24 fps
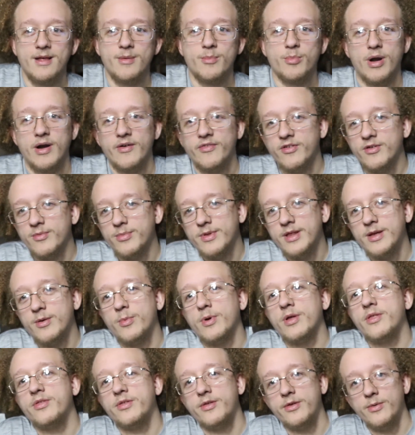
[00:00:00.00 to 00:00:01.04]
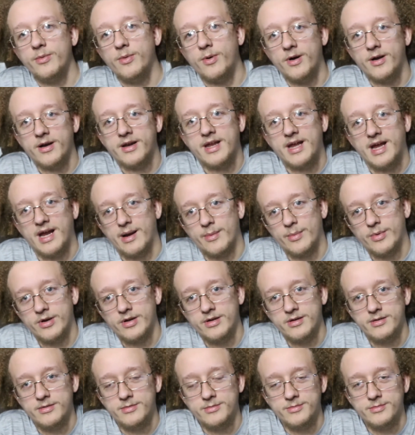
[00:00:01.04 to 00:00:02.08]
Preferably with you on
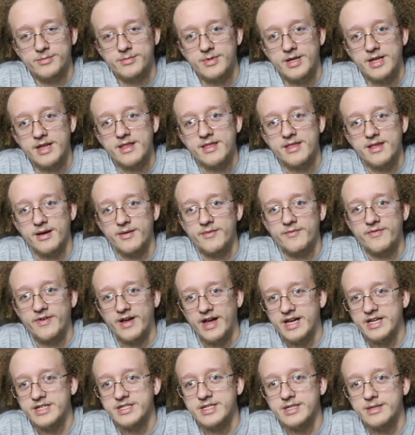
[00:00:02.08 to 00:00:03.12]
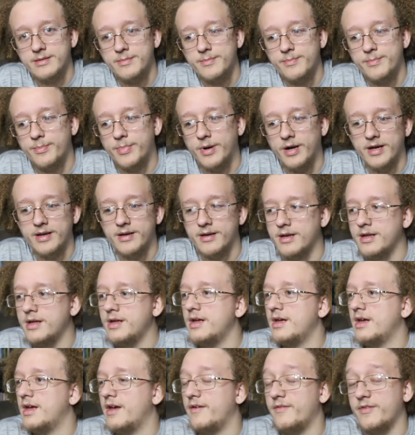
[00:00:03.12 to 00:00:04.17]
camera in some fashion, but
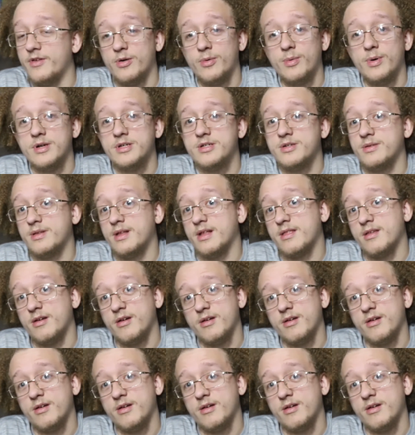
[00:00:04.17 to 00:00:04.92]
if you don't want to, that's